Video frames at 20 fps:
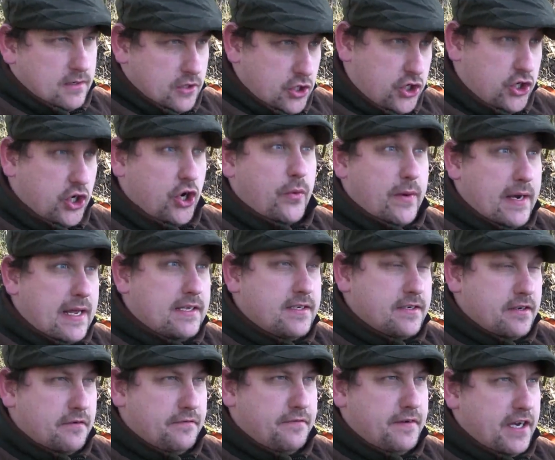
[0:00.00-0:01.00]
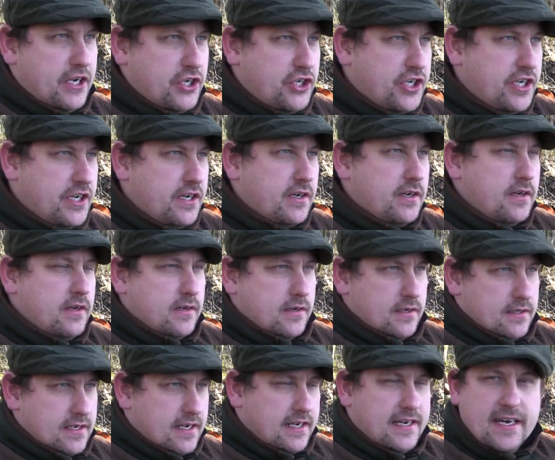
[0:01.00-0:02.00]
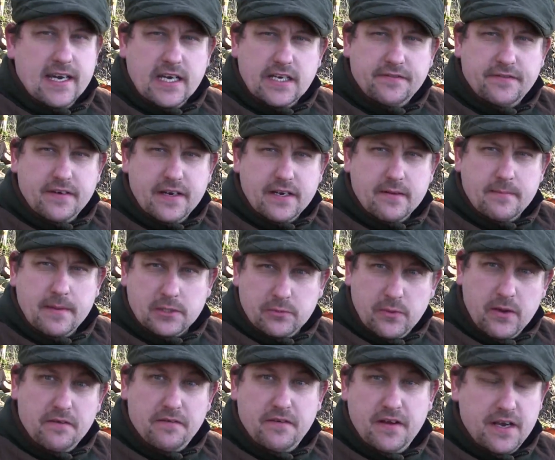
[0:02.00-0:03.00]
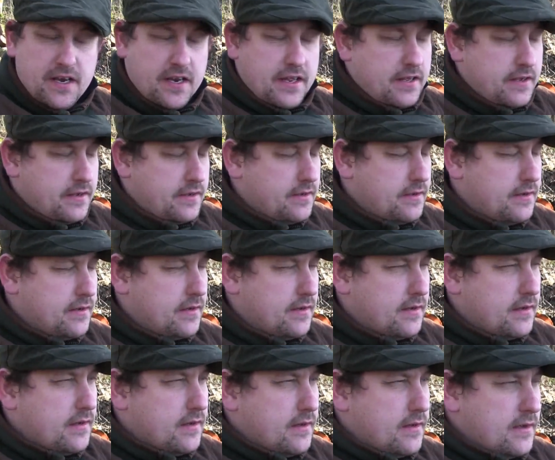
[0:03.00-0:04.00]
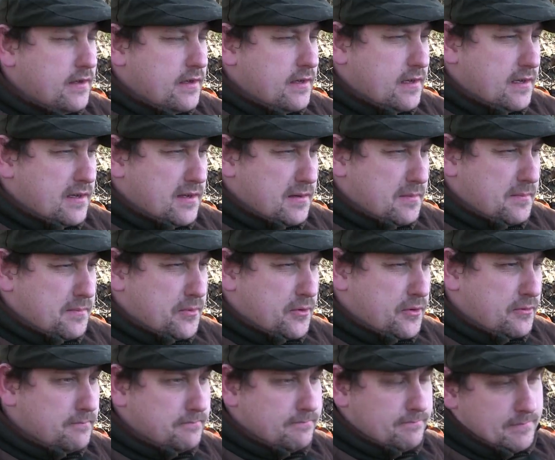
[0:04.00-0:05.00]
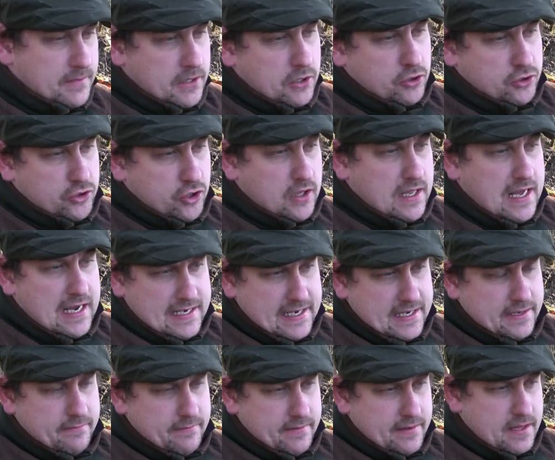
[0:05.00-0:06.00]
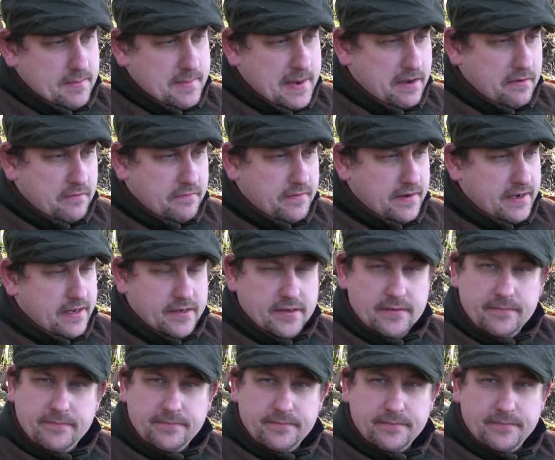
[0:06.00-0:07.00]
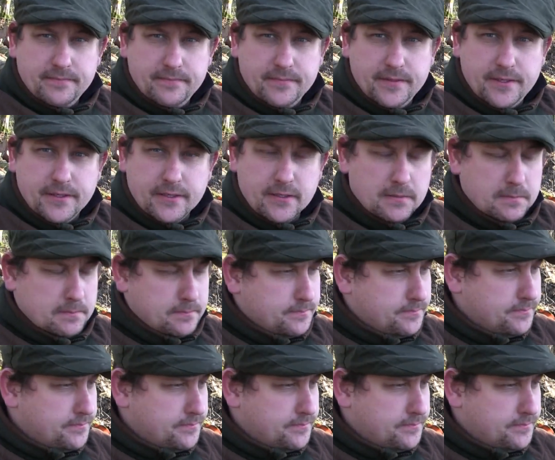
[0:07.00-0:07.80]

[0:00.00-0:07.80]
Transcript: showing it to the fish, is in a cage feeder, best way of feeding it. But I also like it in the maggot feeder, you know.